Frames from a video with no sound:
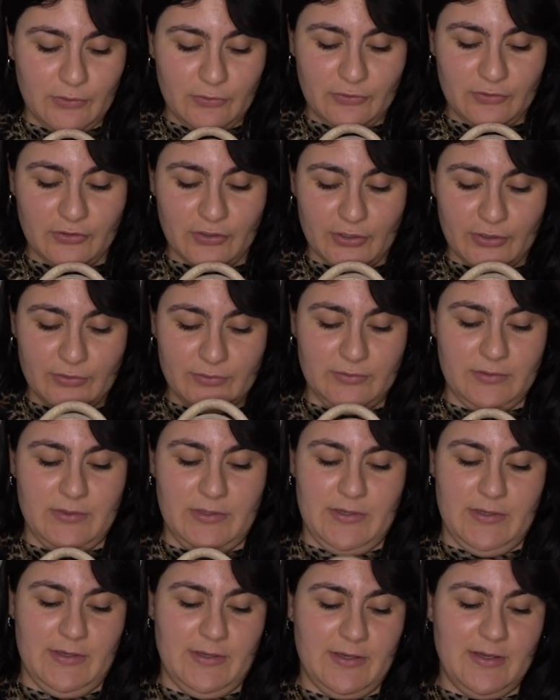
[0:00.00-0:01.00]
So
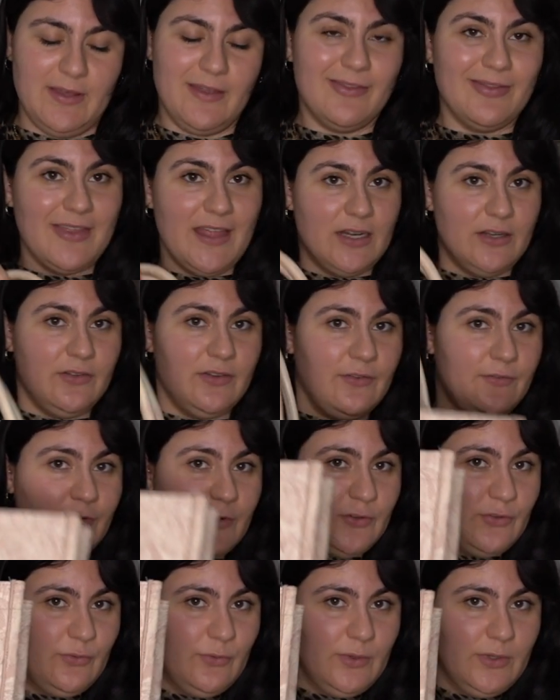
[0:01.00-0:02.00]
that is the
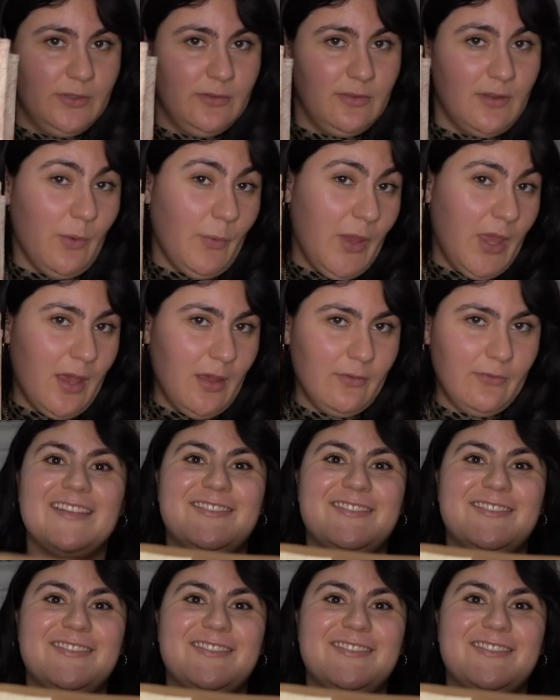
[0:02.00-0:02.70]
first one that we have.